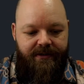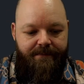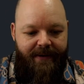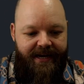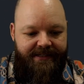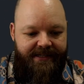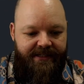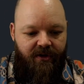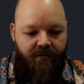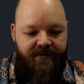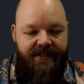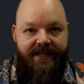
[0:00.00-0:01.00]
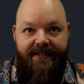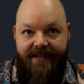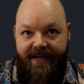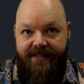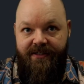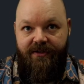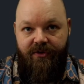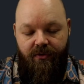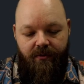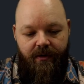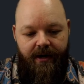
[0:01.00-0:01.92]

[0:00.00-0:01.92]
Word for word: the basics of CSS to